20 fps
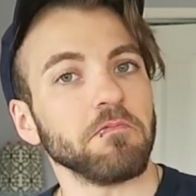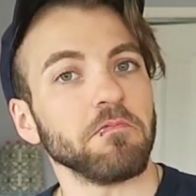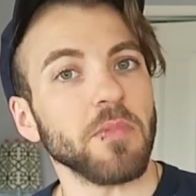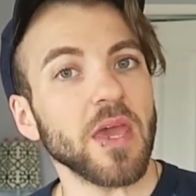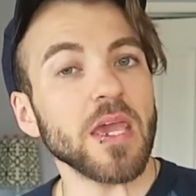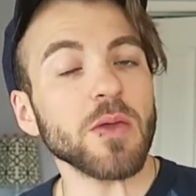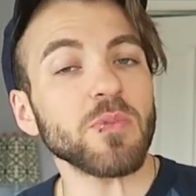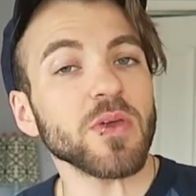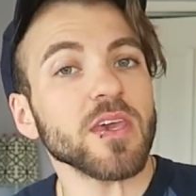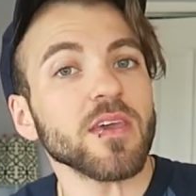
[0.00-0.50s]

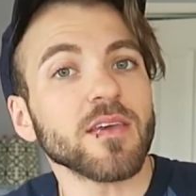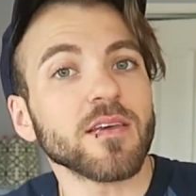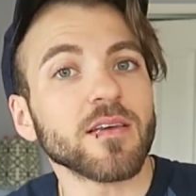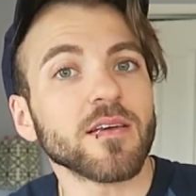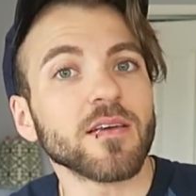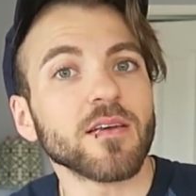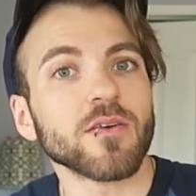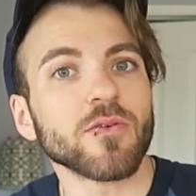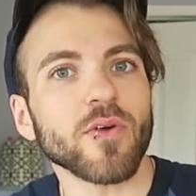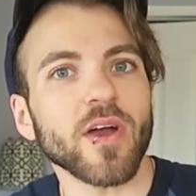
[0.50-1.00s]
Maybe,
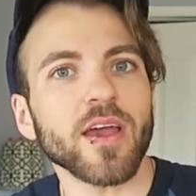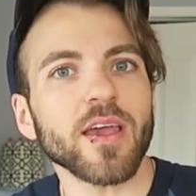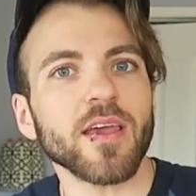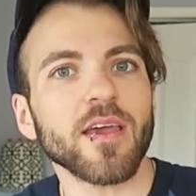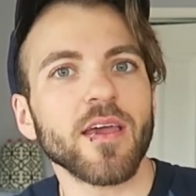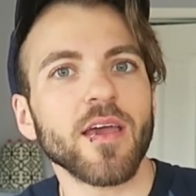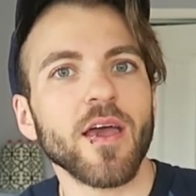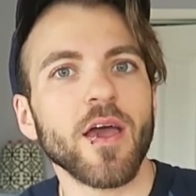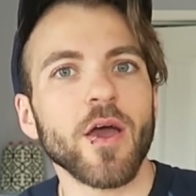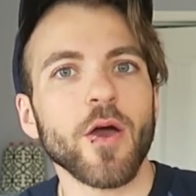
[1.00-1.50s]

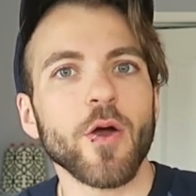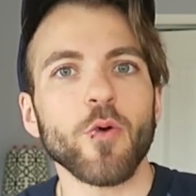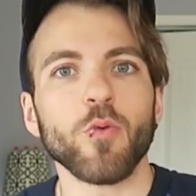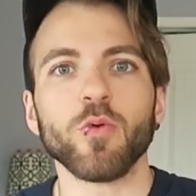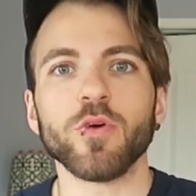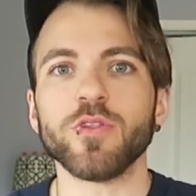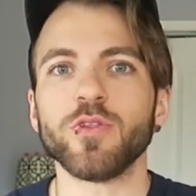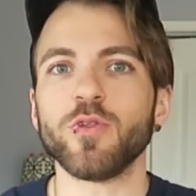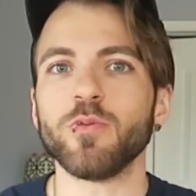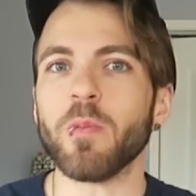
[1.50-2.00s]
right?
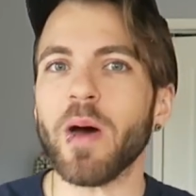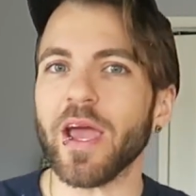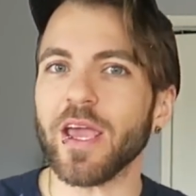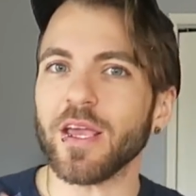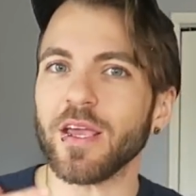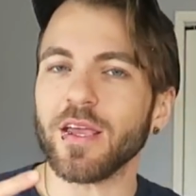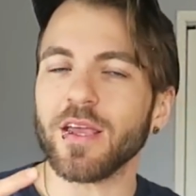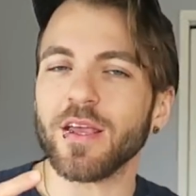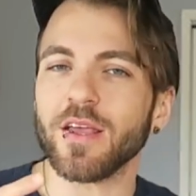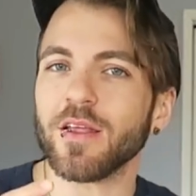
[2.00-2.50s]
Would
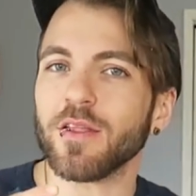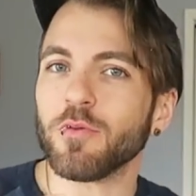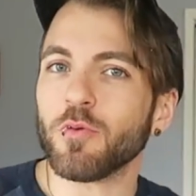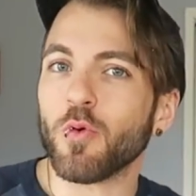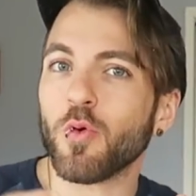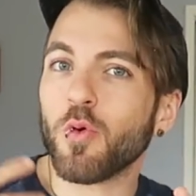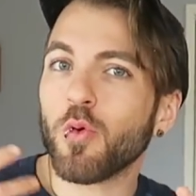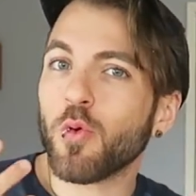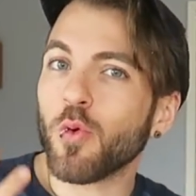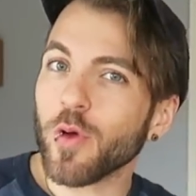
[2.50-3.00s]
my
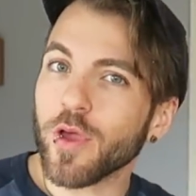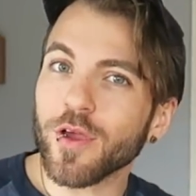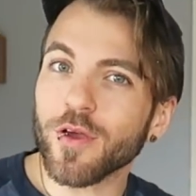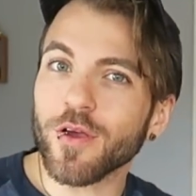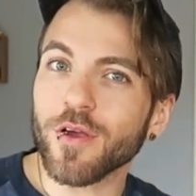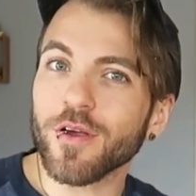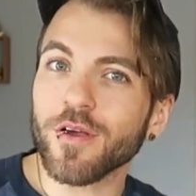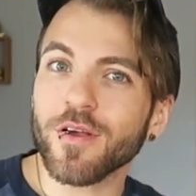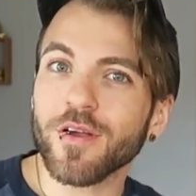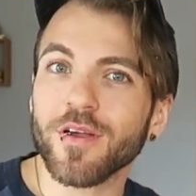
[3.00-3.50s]

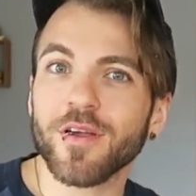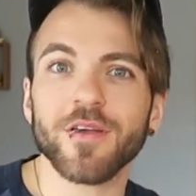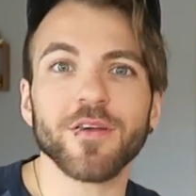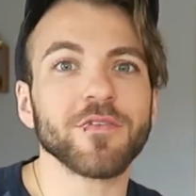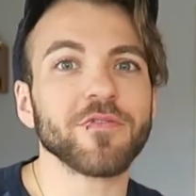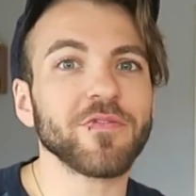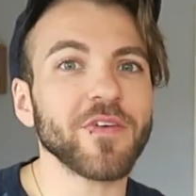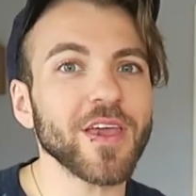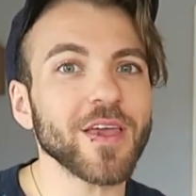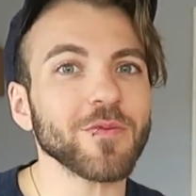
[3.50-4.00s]
queer
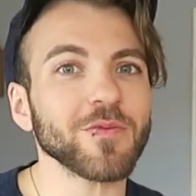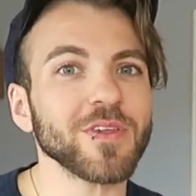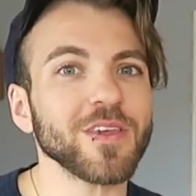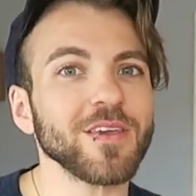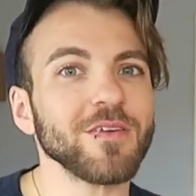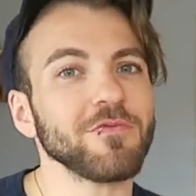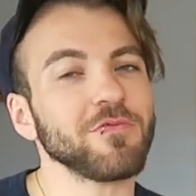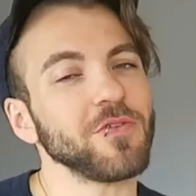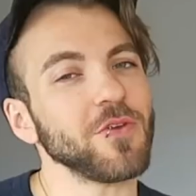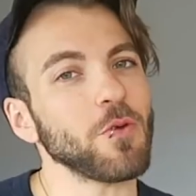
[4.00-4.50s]

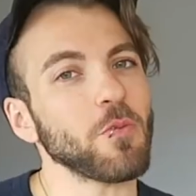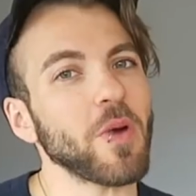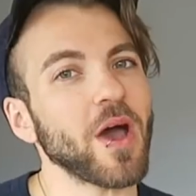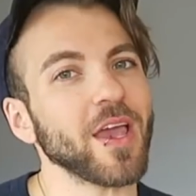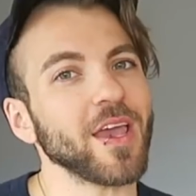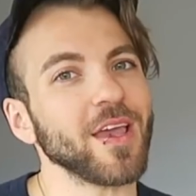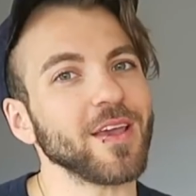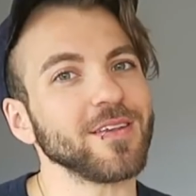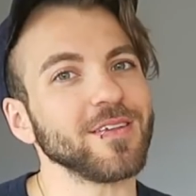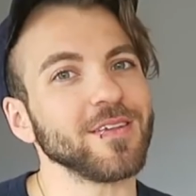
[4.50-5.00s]
family view
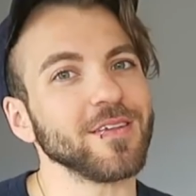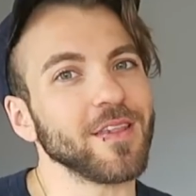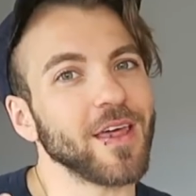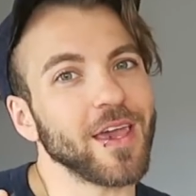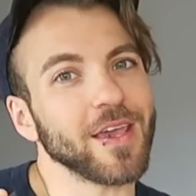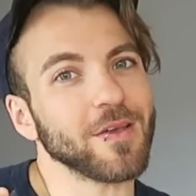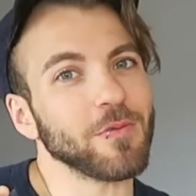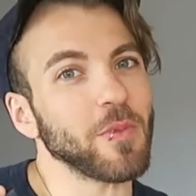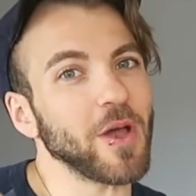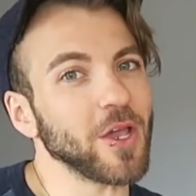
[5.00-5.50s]
my,
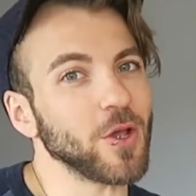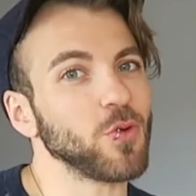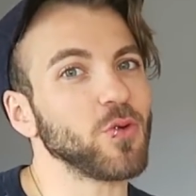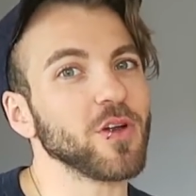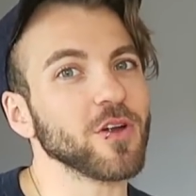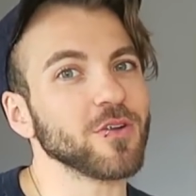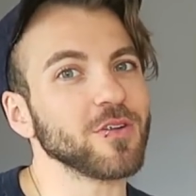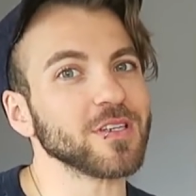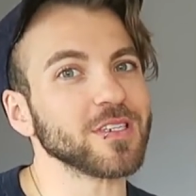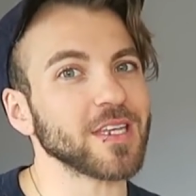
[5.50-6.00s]
like, my
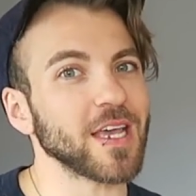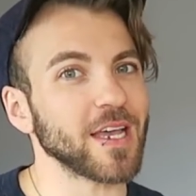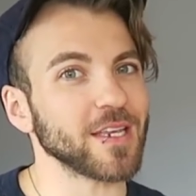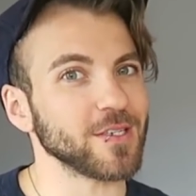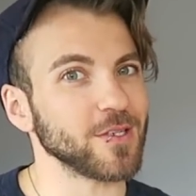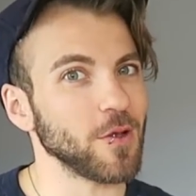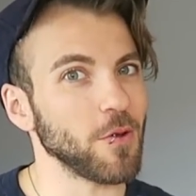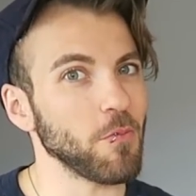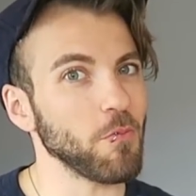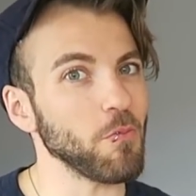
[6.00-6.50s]
queerness
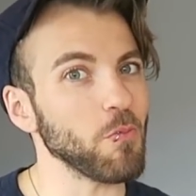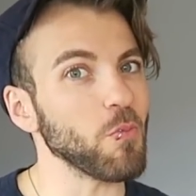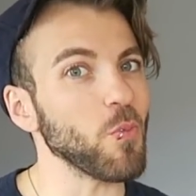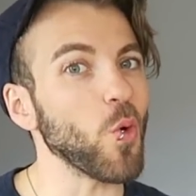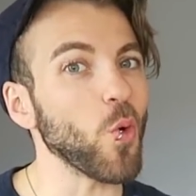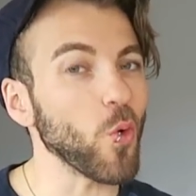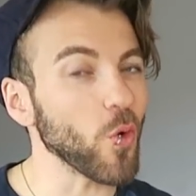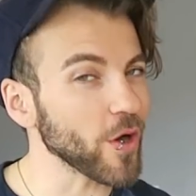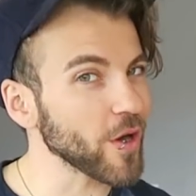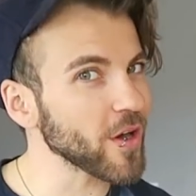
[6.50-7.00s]
as
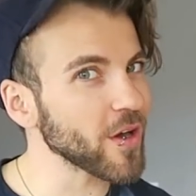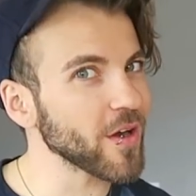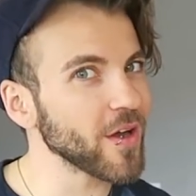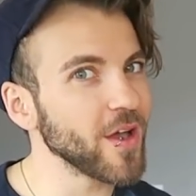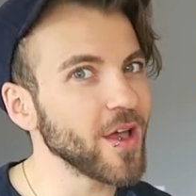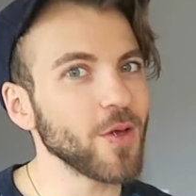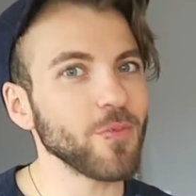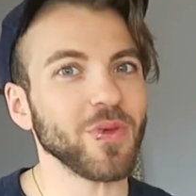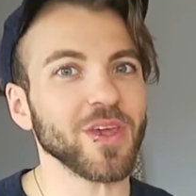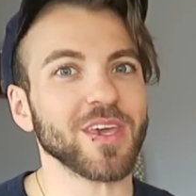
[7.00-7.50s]
more
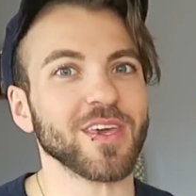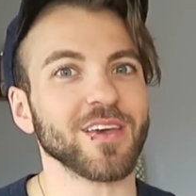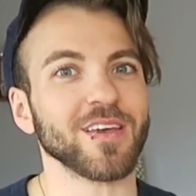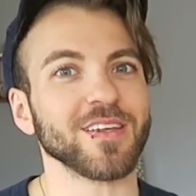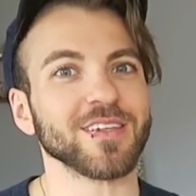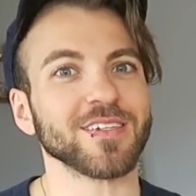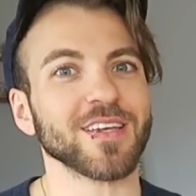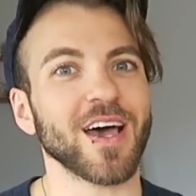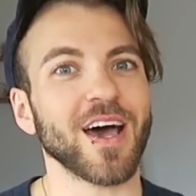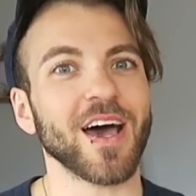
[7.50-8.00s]

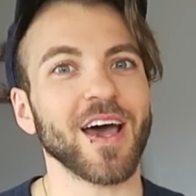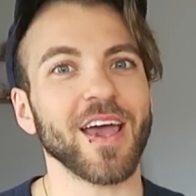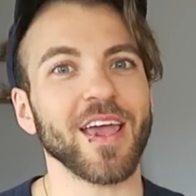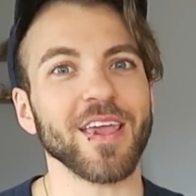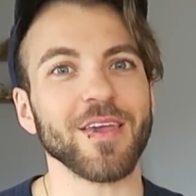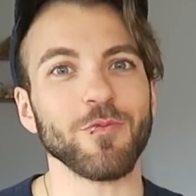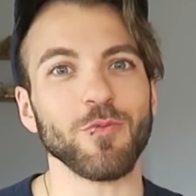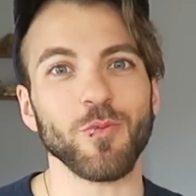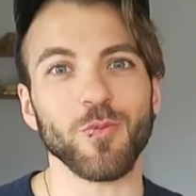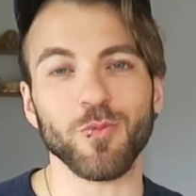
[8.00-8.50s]
because
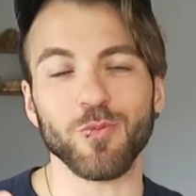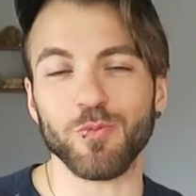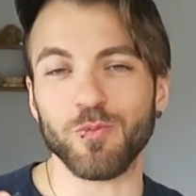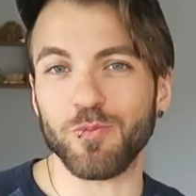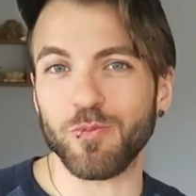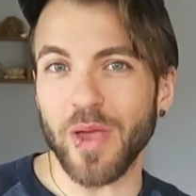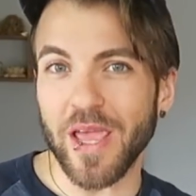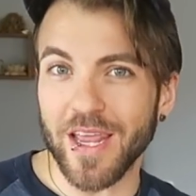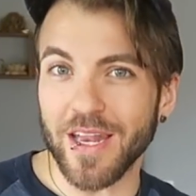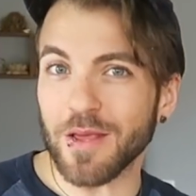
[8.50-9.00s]
I'm
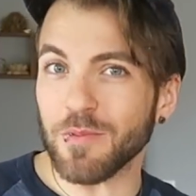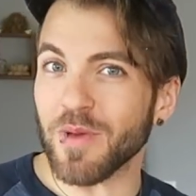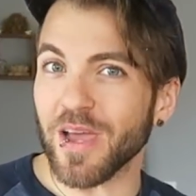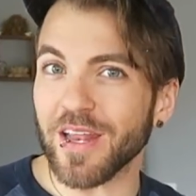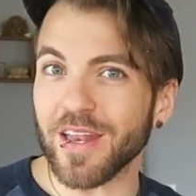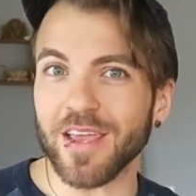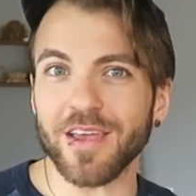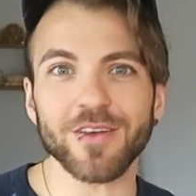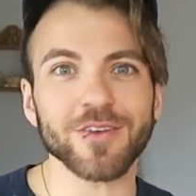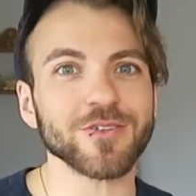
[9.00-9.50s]
painting
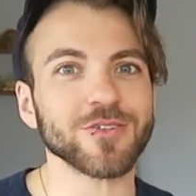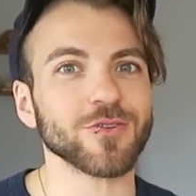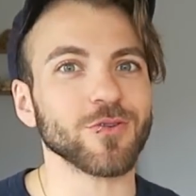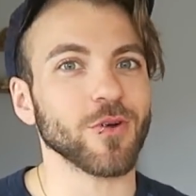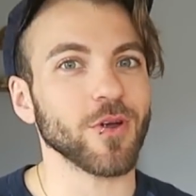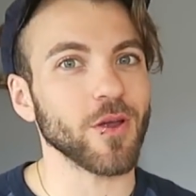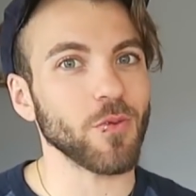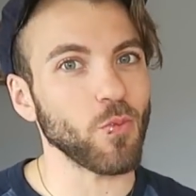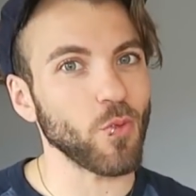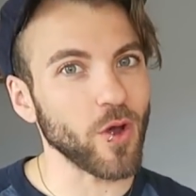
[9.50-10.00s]
my nails
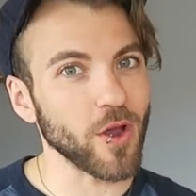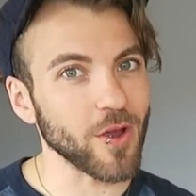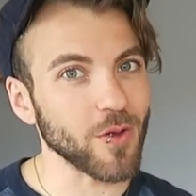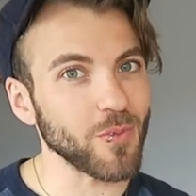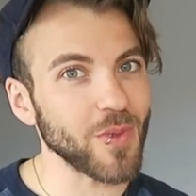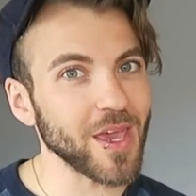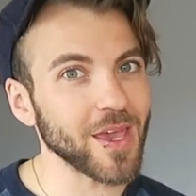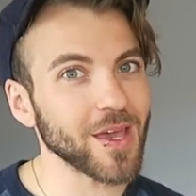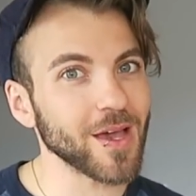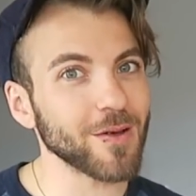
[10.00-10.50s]
or I'm
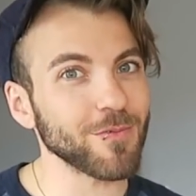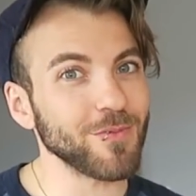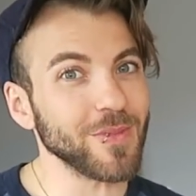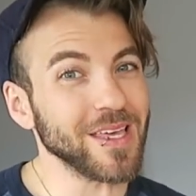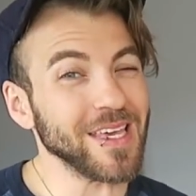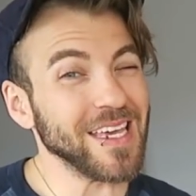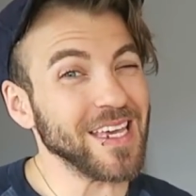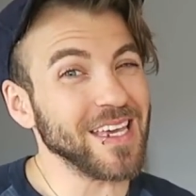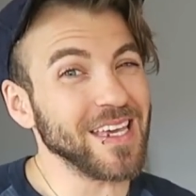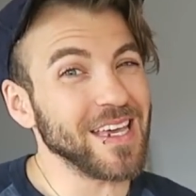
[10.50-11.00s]
wearing
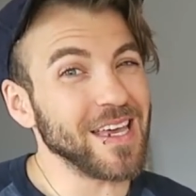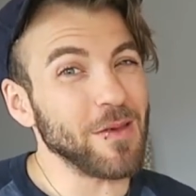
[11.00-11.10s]
makeup?